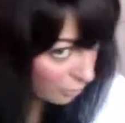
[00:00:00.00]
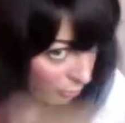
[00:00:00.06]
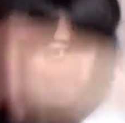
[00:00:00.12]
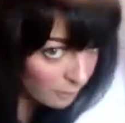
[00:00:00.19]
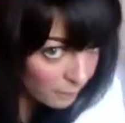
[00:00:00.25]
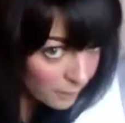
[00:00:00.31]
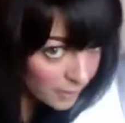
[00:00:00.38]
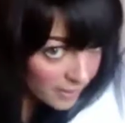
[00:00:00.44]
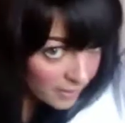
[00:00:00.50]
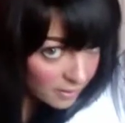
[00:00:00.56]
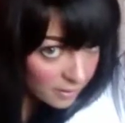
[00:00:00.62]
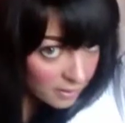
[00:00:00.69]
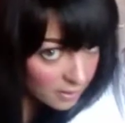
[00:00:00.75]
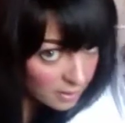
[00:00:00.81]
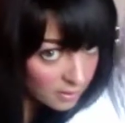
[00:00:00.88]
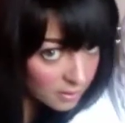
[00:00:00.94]
grab it,
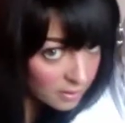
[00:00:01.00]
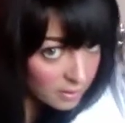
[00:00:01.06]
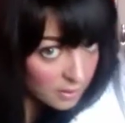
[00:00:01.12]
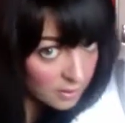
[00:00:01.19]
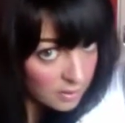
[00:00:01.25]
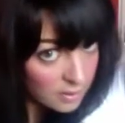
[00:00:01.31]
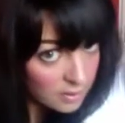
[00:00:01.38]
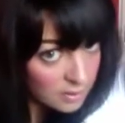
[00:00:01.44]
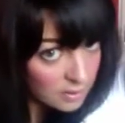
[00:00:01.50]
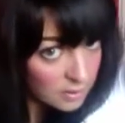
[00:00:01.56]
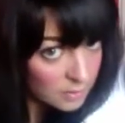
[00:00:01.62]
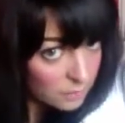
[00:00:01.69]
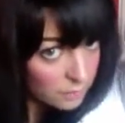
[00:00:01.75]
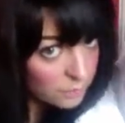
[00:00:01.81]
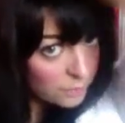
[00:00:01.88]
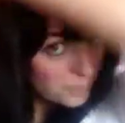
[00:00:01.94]

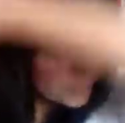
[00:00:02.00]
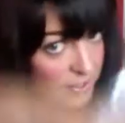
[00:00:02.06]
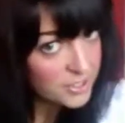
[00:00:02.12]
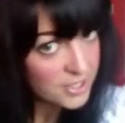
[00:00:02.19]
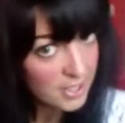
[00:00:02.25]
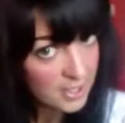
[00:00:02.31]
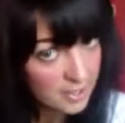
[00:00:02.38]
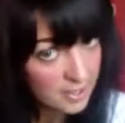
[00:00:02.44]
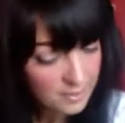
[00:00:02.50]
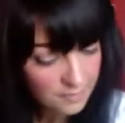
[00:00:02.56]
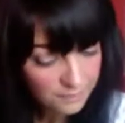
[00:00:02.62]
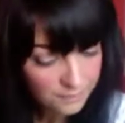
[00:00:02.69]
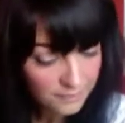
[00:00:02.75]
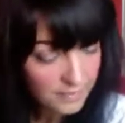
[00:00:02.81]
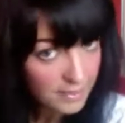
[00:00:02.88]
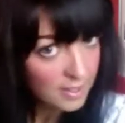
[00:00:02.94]
brush it,
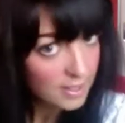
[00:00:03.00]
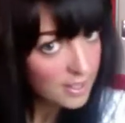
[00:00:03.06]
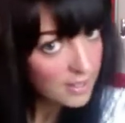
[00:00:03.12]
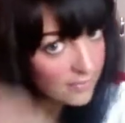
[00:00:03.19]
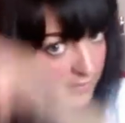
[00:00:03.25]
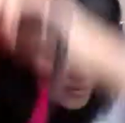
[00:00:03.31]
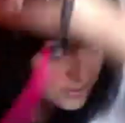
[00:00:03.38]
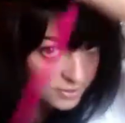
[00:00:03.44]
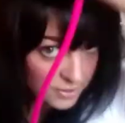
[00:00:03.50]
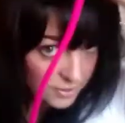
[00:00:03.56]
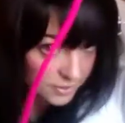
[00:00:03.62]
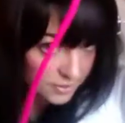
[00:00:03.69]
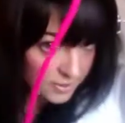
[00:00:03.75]
and then do